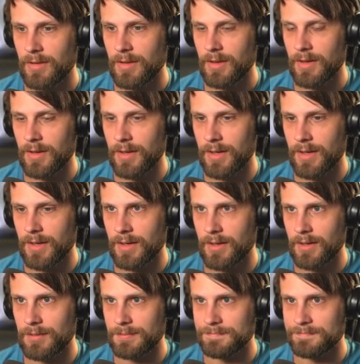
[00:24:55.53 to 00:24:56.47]

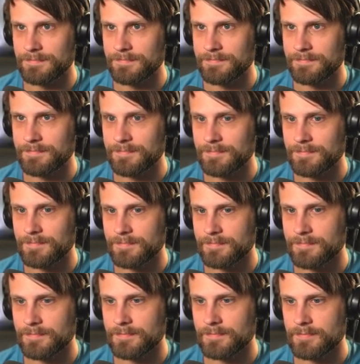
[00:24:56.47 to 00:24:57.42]
Um,
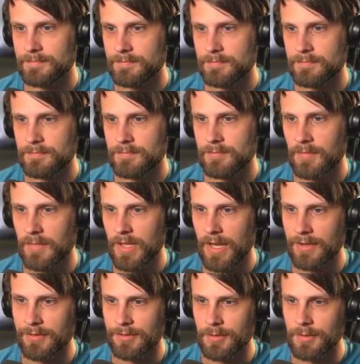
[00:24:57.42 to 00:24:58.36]

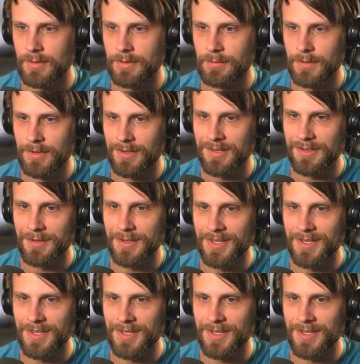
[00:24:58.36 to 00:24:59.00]
yeah, screw it. We're going to do it.